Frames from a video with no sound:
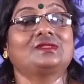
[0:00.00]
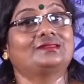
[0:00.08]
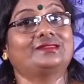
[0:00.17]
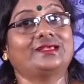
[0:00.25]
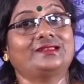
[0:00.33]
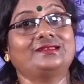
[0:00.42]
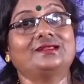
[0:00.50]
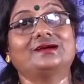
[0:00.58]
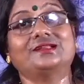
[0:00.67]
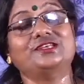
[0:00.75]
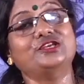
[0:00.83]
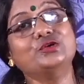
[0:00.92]
Then a
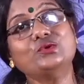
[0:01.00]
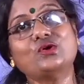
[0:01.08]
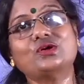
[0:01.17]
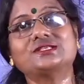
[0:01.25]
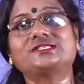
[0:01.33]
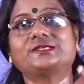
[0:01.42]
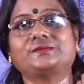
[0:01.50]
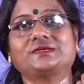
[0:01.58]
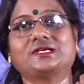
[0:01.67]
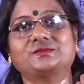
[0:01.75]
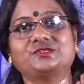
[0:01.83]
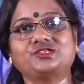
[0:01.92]
new concept
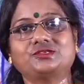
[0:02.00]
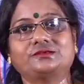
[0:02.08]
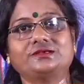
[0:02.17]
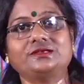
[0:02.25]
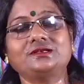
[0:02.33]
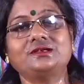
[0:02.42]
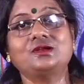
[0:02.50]
comes, children,